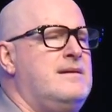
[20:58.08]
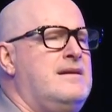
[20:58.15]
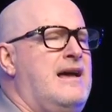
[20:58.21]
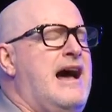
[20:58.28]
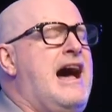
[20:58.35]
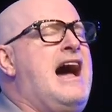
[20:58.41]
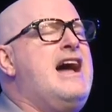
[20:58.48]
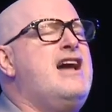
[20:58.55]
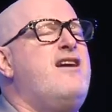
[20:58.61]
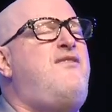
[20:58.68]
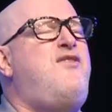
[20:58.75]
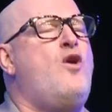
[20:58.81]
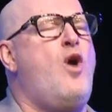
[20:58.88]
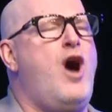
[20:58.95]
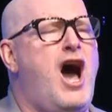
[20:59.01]
Hunger for
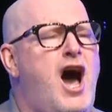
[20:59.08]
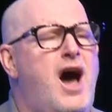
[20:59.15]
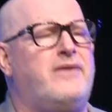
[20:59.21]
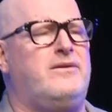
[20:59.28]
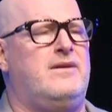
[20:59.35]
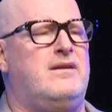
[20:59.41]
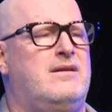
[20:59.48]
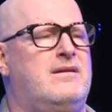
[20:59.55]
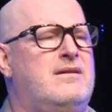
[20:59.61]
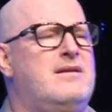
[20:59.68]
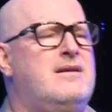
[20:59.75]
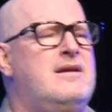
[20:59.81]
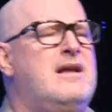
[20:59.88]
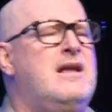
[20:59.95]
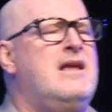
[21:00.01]
what?
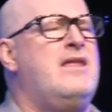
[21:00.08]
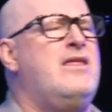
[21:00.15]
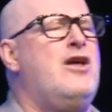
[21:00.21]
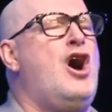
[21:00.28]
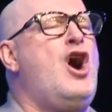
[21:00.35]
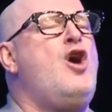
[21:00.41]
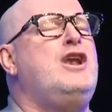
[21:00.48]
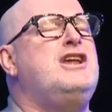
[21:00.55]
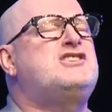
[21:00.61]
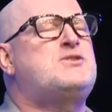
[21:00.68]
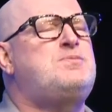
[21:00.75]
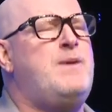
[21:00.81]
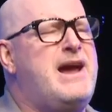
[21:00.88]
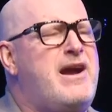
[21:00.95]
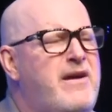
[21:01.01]
The Holy
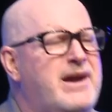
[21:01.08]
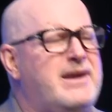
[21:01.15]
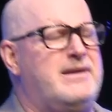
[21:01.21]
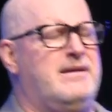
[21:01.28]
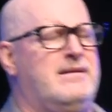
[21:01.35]
Spirit.